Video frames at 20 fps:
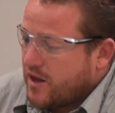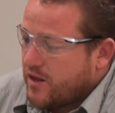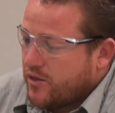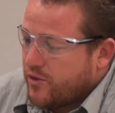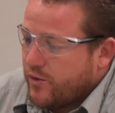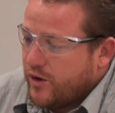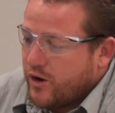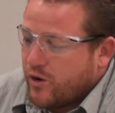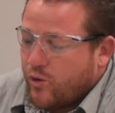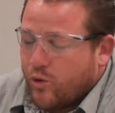
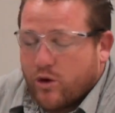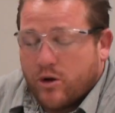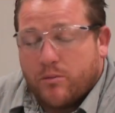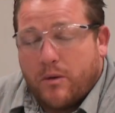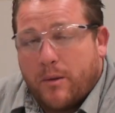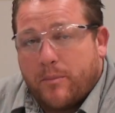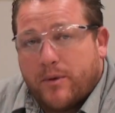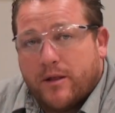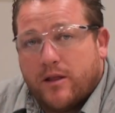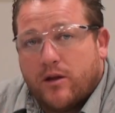3 1/4
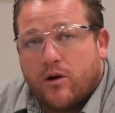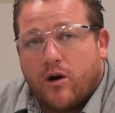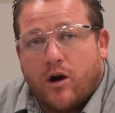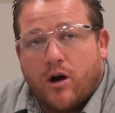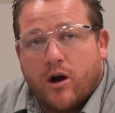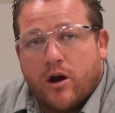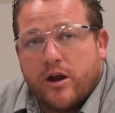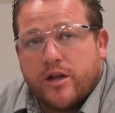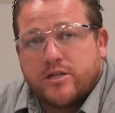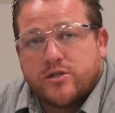might be a little
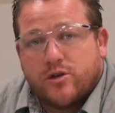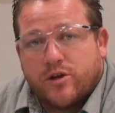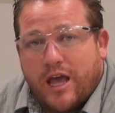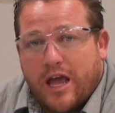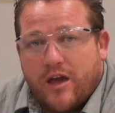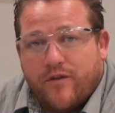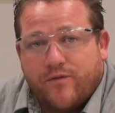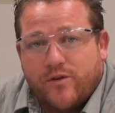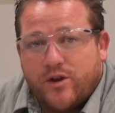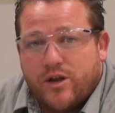hard. It's
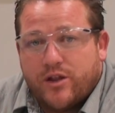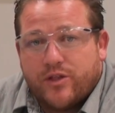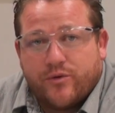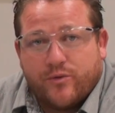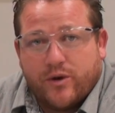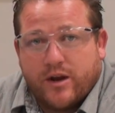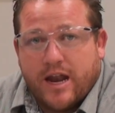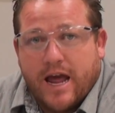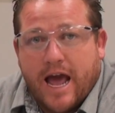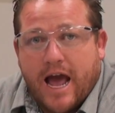okay if you did
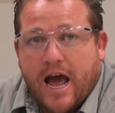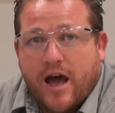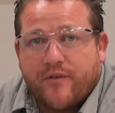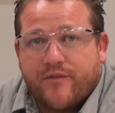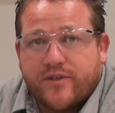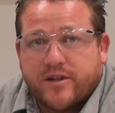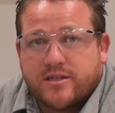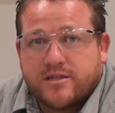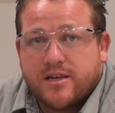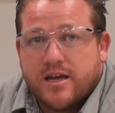3
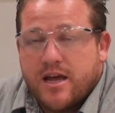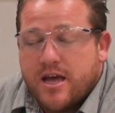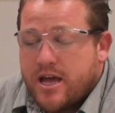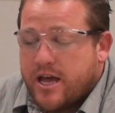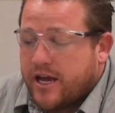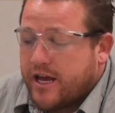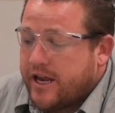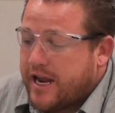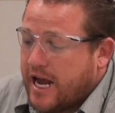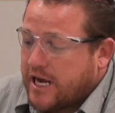1/2.
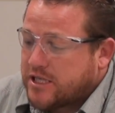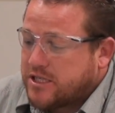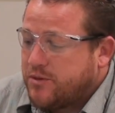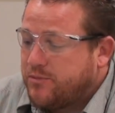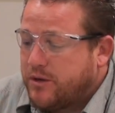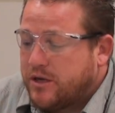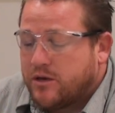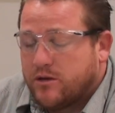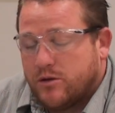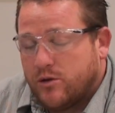It can actually
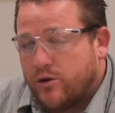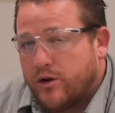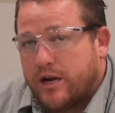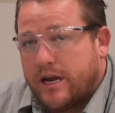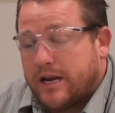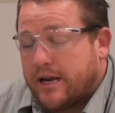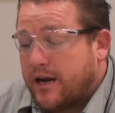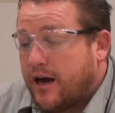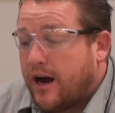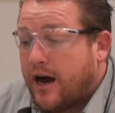be diluted
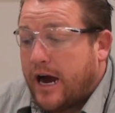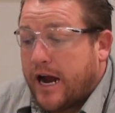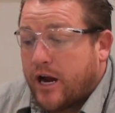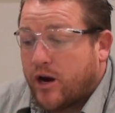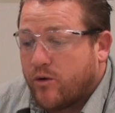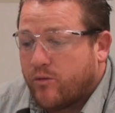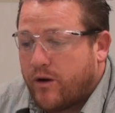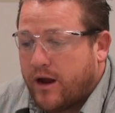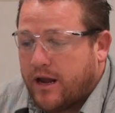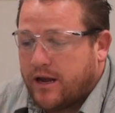at a
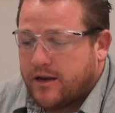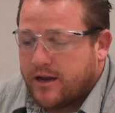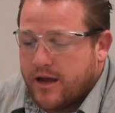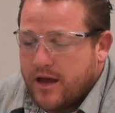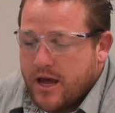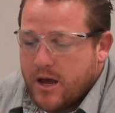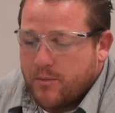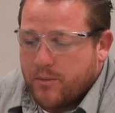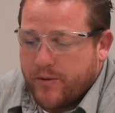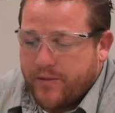higher rate,
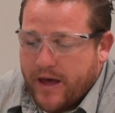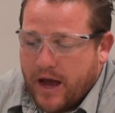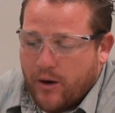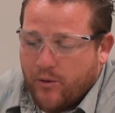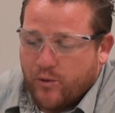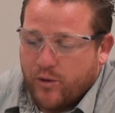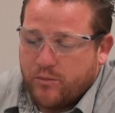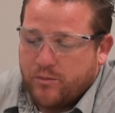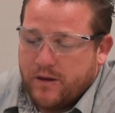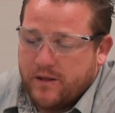but that
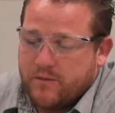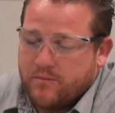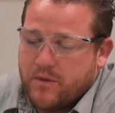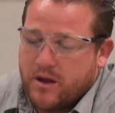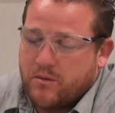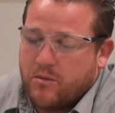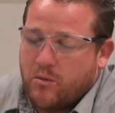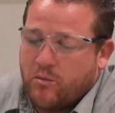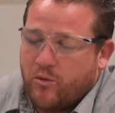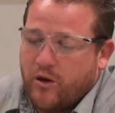would be the
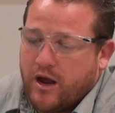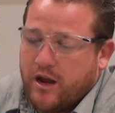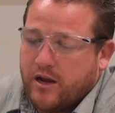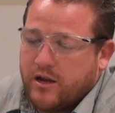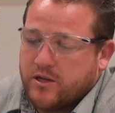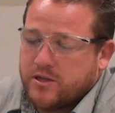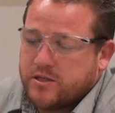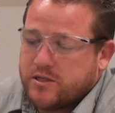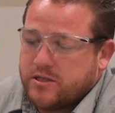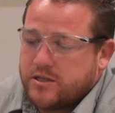minimum rate,
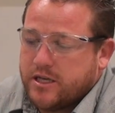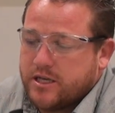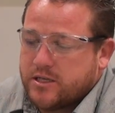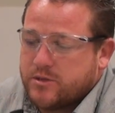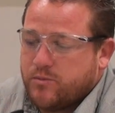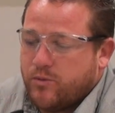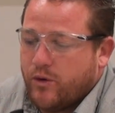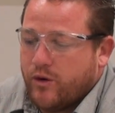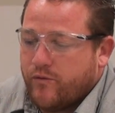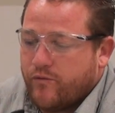is
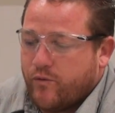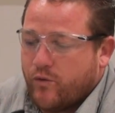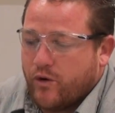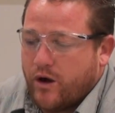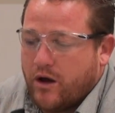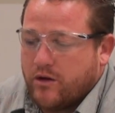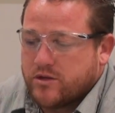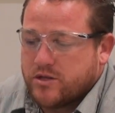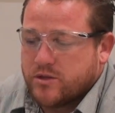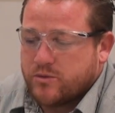6.4
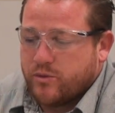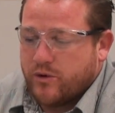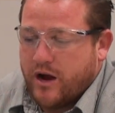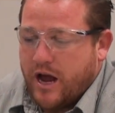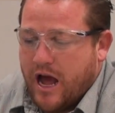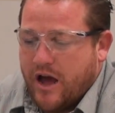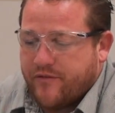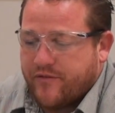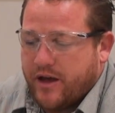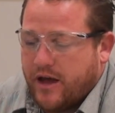ounces per
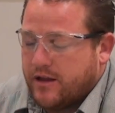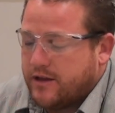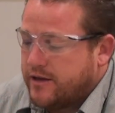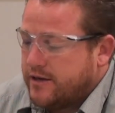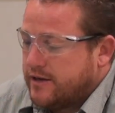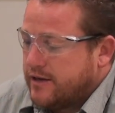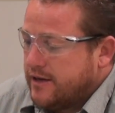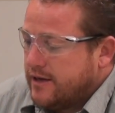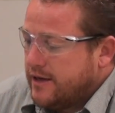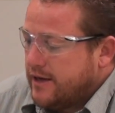half gallon.